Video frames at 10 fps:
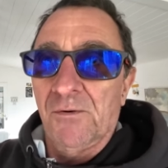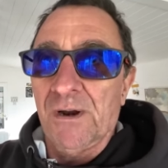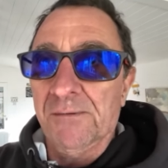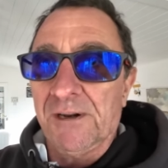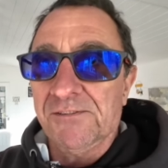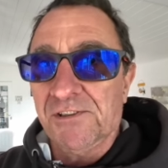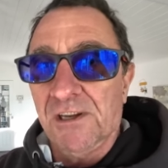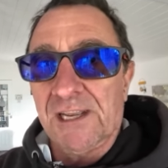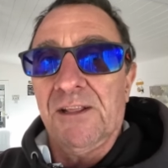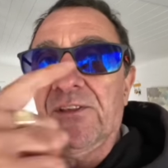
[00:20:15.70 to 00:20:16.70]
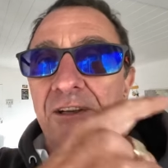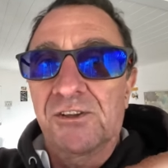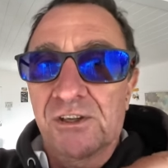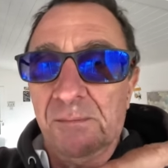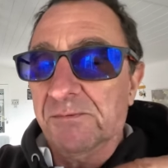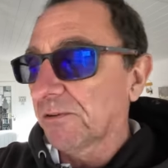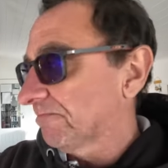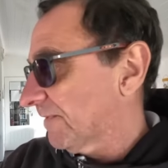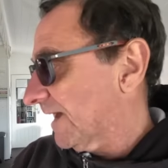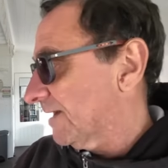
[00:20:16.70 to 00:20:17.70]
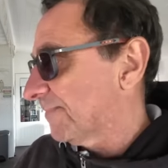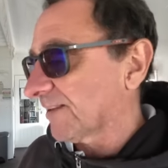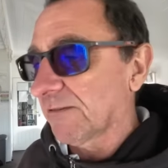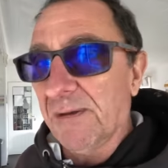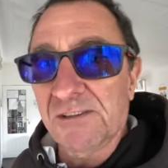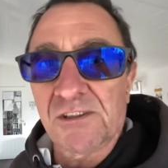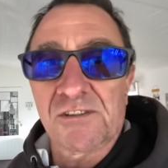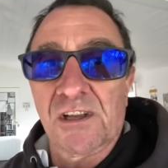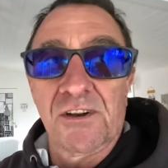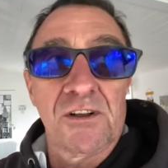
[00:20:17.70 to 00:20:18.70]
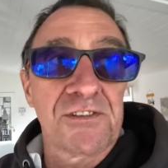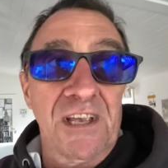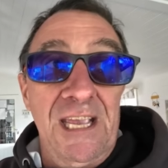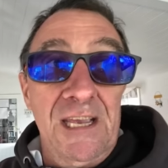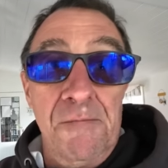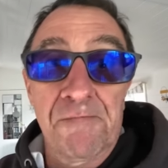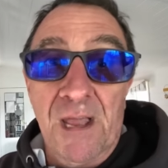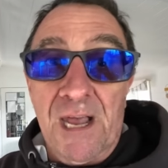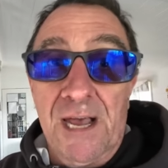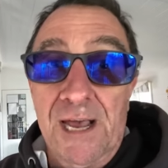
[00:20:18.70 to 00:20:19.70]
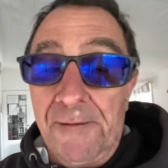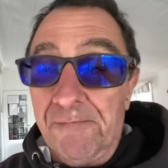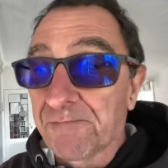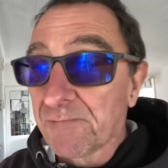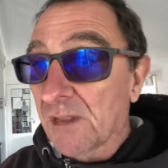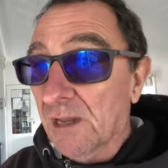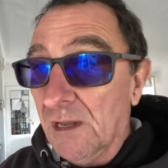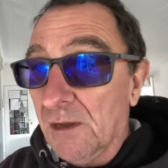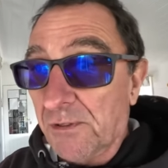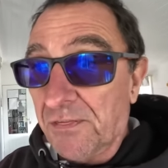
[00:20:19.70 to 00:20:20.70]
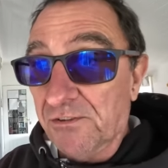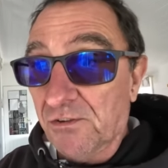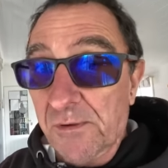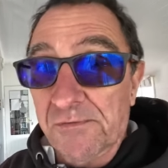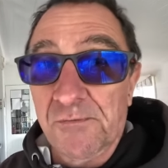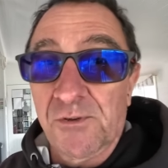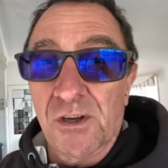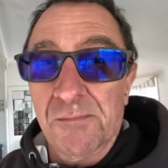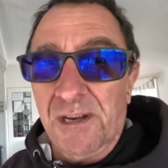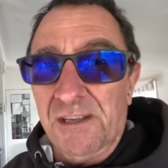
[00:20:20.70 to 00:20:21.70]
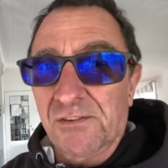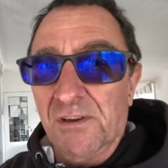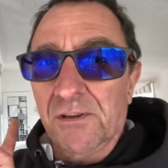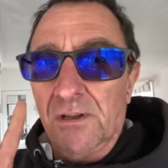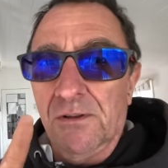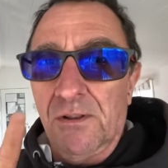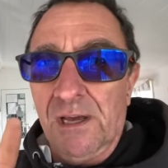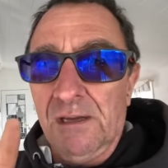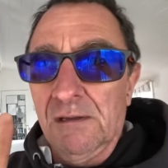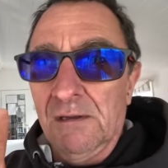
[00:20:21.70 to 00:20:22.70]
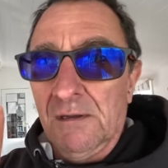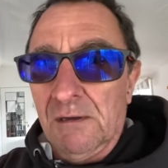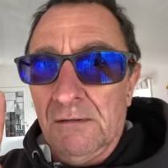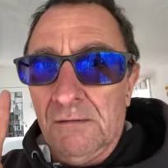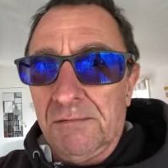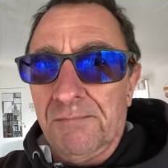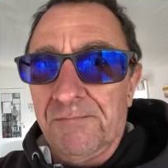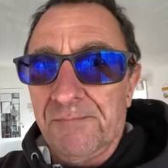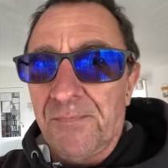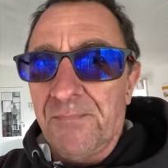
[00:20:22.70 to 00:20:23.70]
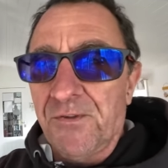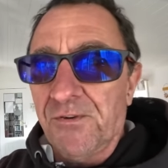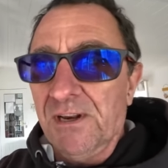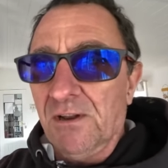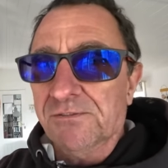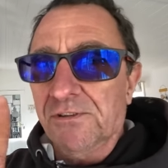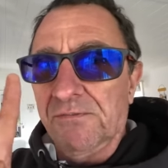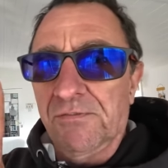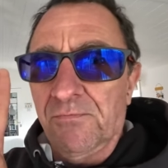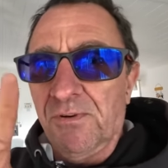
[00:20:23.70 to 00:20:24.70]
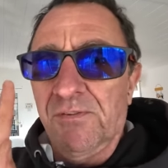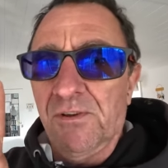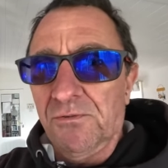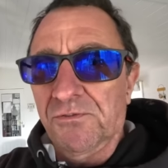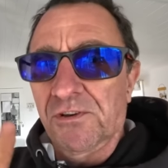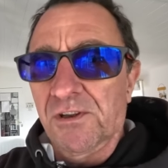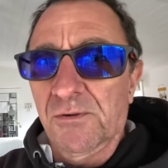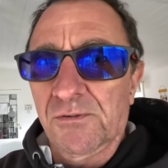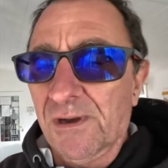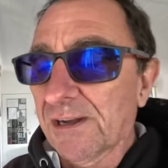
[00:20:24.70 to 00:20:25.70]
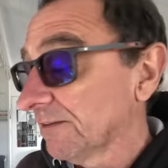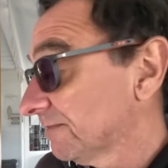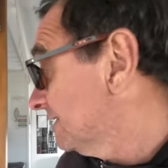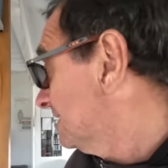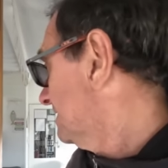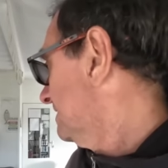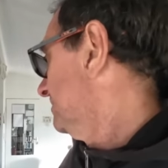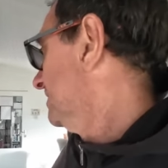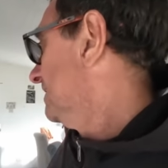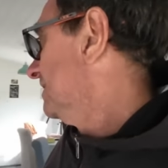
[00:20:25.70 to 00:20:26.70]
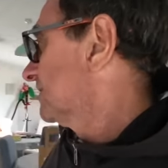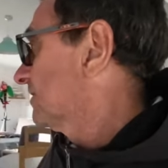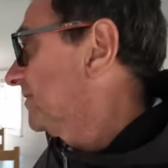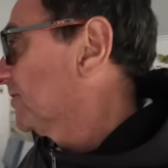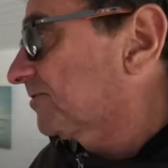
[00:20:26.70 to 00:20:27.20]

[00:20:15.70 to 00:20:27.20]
where I'm going to have to start getting things shipped back to Manchester, not to here, with things coming from Germany. So I've got another 3 lots of reviews to do as well. Coming